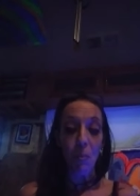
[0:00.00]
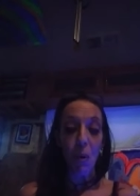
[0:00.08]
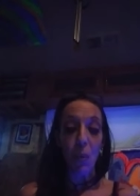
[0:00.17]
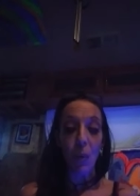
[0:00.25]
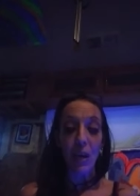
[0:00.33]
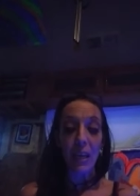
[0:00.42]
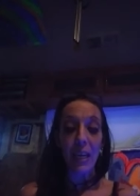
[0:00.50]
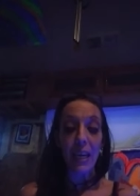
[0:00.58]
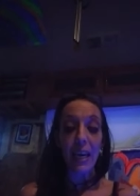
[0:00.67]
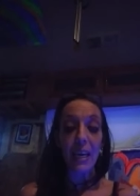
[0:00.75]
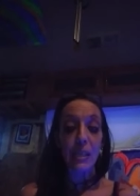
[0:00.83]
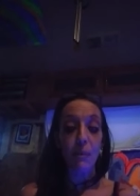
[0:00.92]
But when
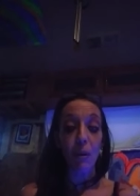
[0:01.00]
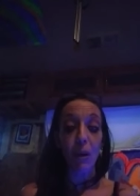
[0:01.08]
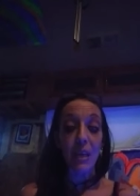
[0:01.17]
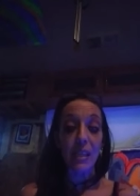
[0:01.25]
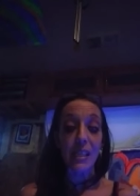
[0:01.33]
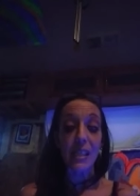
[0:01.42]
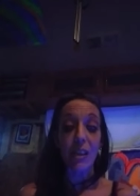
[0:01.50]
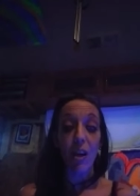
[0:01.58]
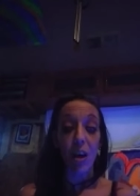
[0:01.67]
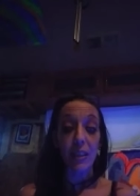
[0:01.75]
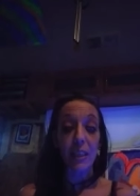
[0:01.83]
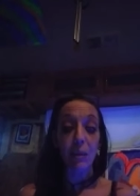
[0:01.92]
he experiences
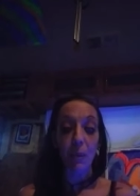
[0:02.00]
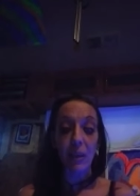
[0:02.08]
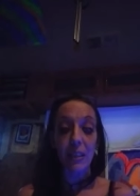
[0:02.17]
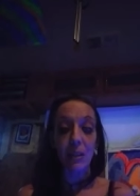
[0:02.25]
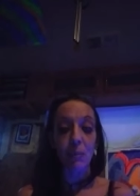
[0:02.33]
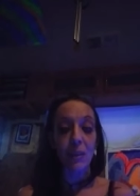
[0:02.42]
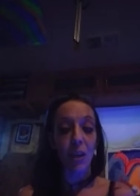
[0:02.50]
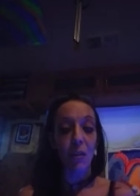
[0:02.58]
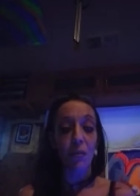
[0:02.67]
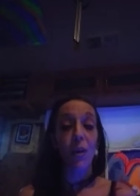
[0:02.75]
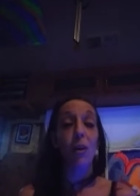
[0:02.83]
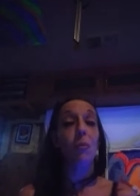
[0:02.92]
loss, he picks
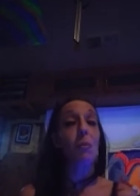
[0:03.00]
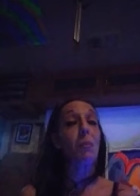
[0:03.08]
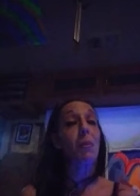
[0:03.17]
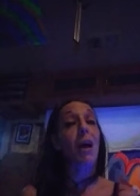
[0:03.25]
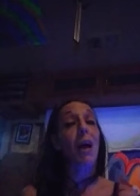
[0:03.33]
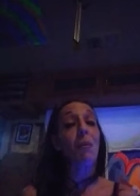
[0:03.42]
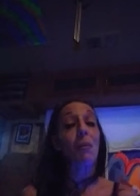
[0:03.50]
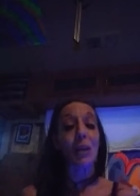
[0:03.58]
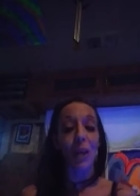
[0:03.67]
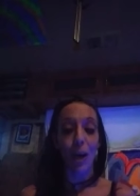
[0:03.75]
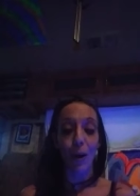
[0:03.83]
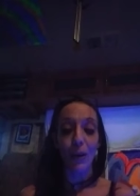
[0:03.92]
himself up and
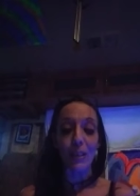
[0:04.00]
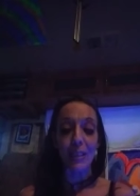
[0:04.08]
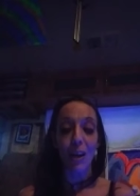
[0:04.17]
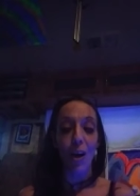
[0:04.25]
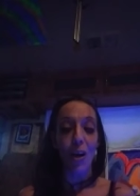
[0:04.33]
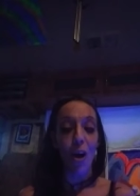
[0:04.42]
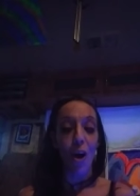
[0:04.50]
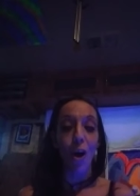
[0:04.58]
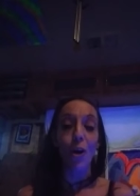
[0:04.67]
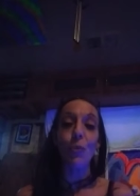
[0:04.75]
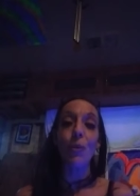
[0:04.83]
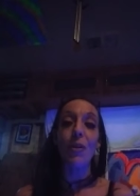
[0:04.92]
carries
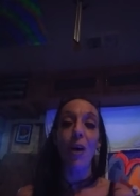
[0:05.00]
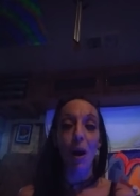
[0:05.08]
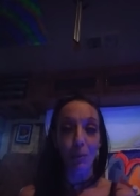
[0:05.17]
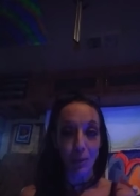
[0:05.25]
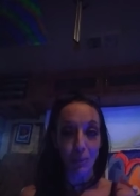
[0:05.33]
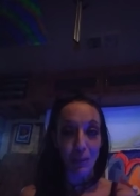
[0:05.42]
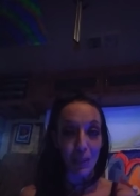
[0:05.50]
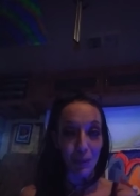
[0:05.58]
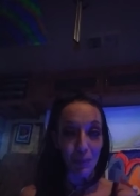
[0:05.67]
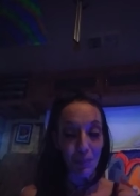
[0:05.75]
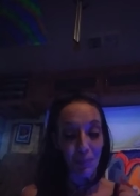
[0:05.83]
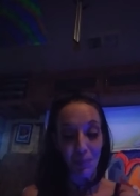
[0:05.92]
on with optimism.